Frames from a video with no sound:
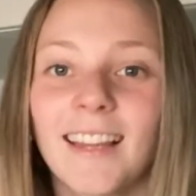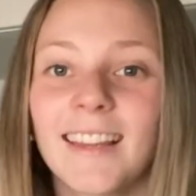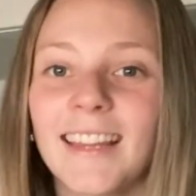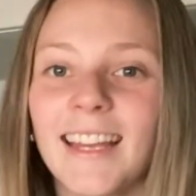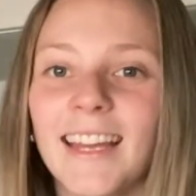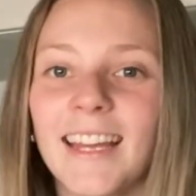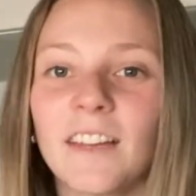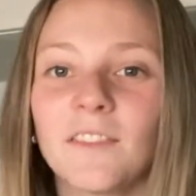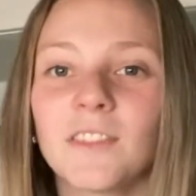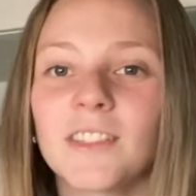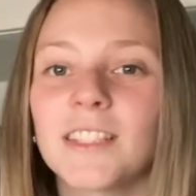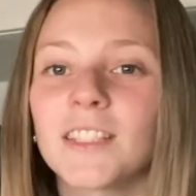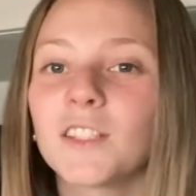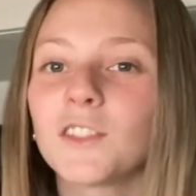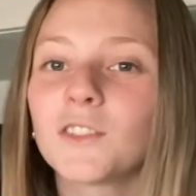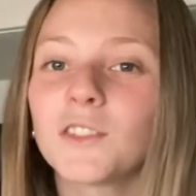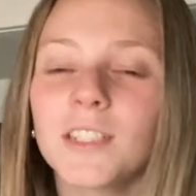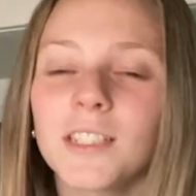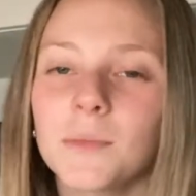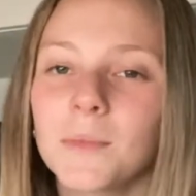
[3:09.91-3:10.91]
They even sell
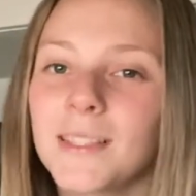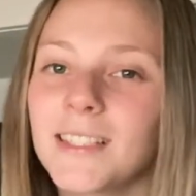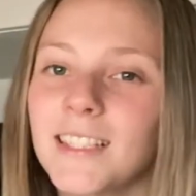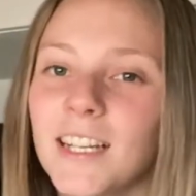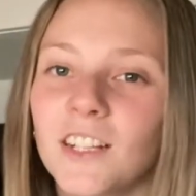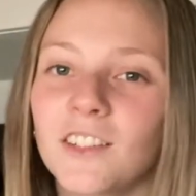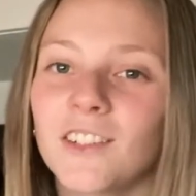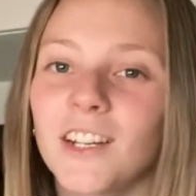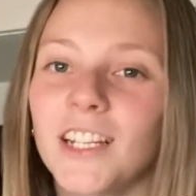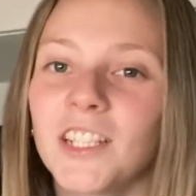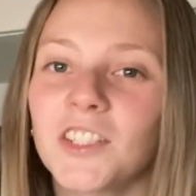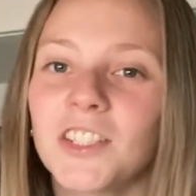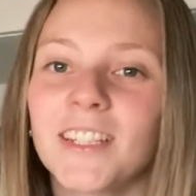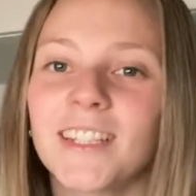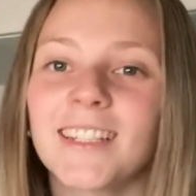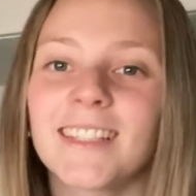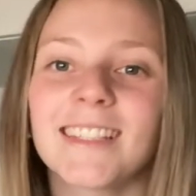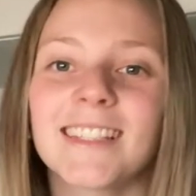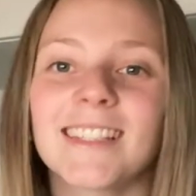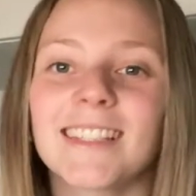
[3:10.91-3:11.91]
Christmas
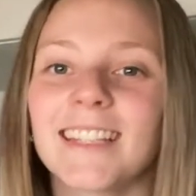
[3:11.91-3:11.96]
decorations,